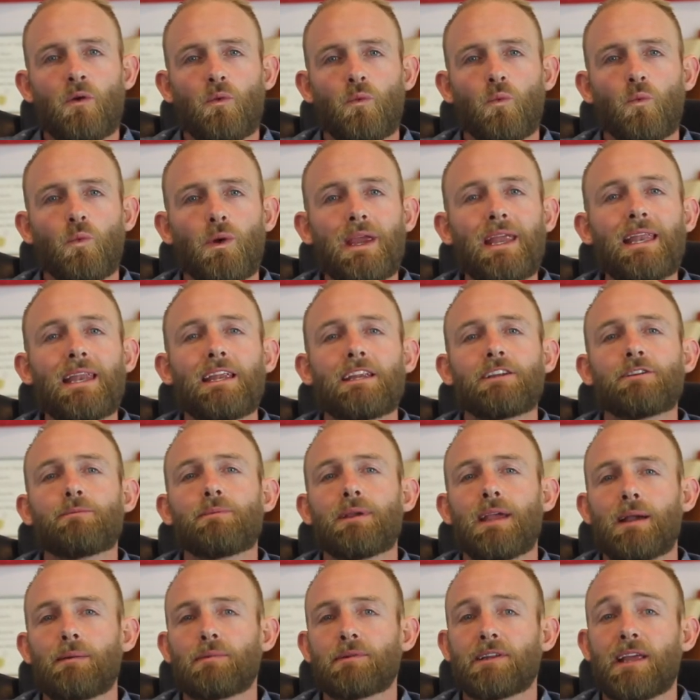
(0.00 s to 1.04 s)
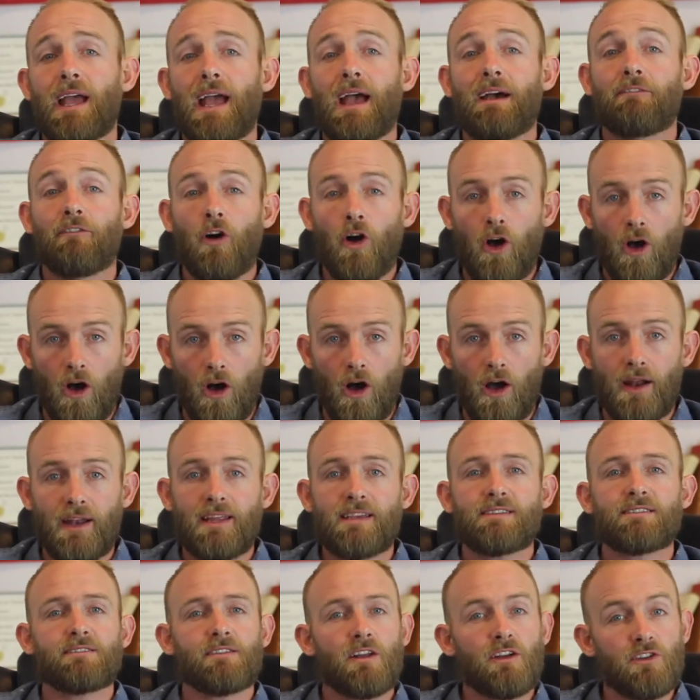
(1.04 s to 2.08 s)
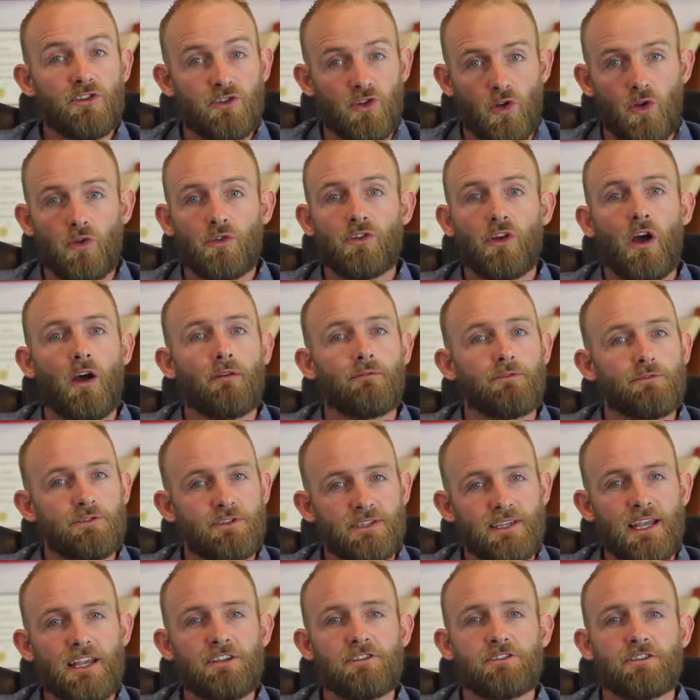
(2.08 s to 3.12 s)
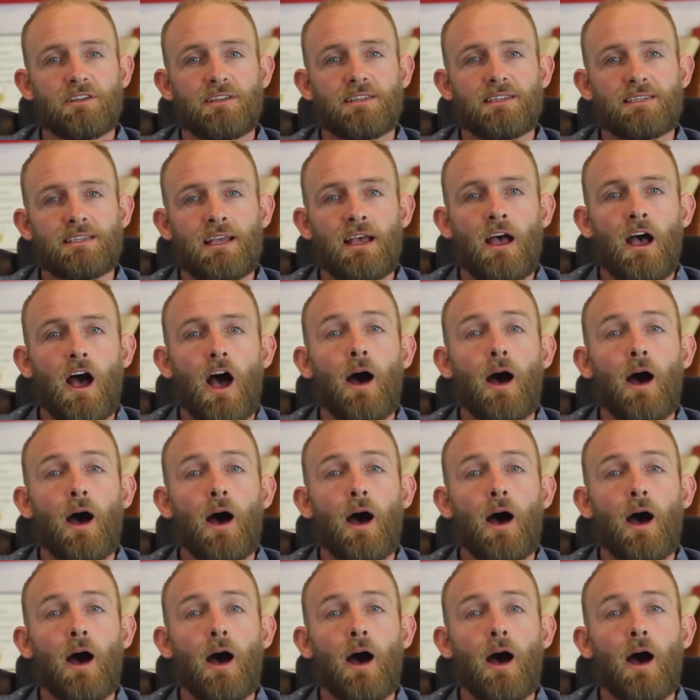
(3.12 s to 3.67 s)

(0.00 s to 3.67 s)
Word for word: we need to be able to have honest adult conversations